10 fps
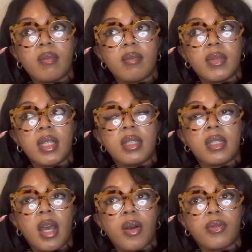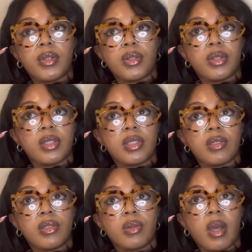is now for
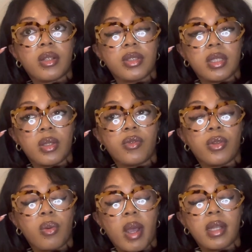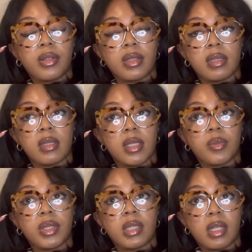Christians to actually, for white Christians in
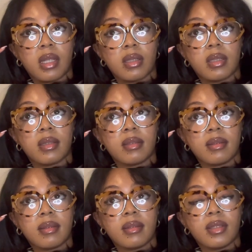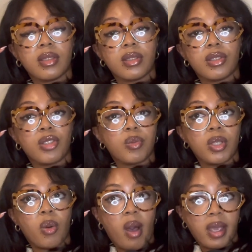particular, to be
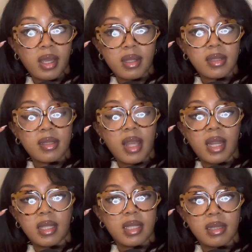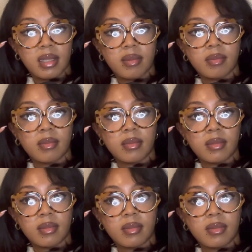quiet and listen
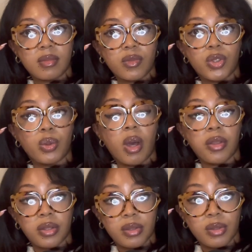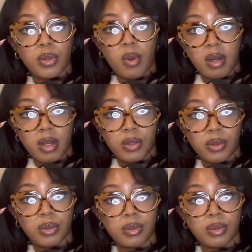to others who are not you,